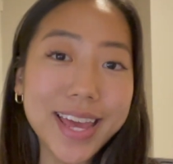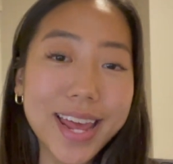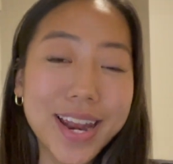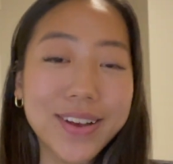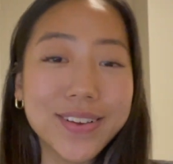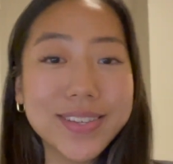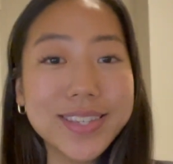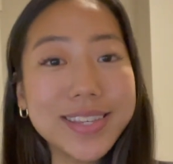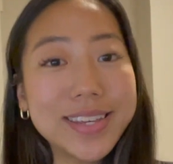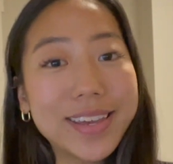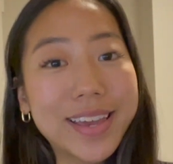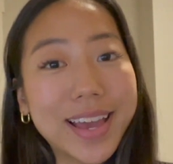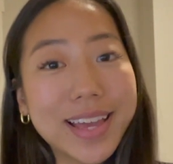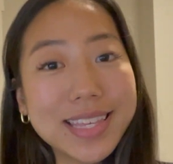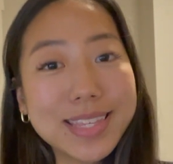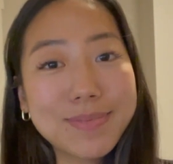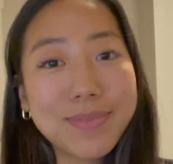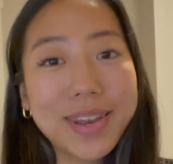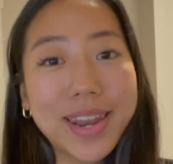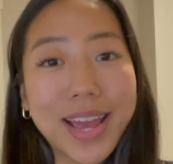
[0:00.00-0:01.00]
and I'll see you
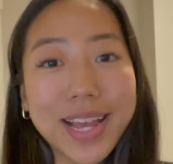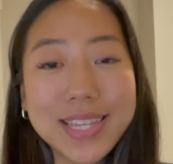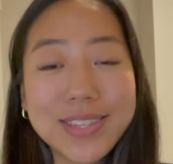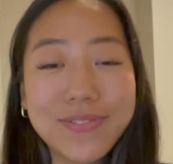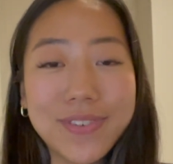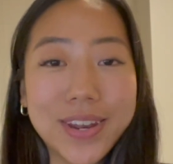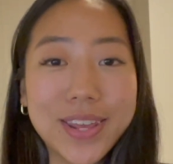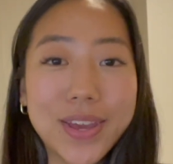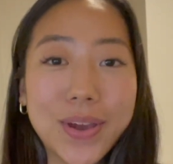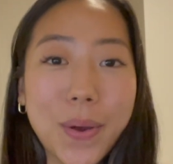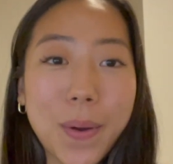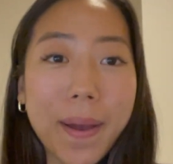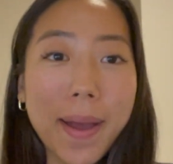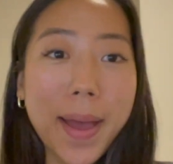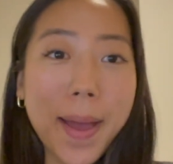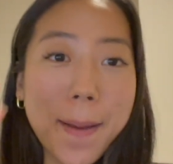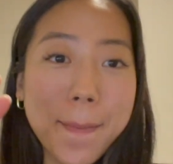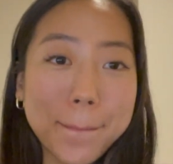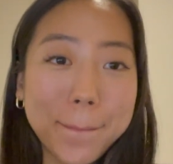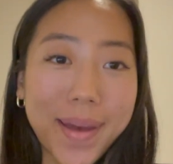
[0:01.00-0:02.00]
guys in my next video.
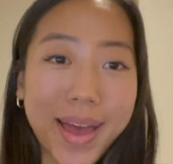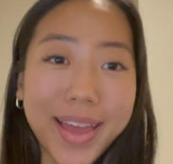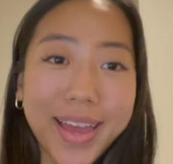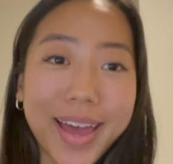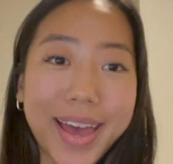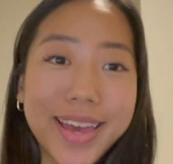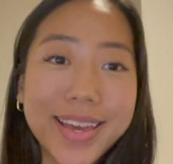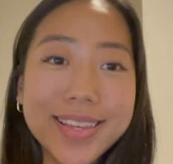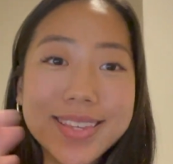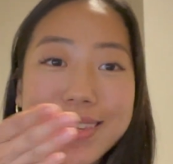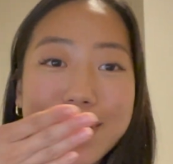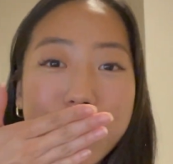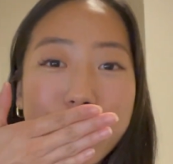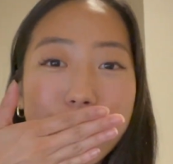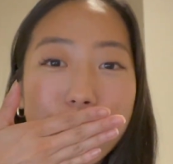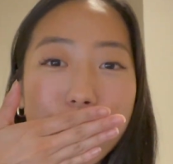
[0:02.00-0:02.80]
Bye guys.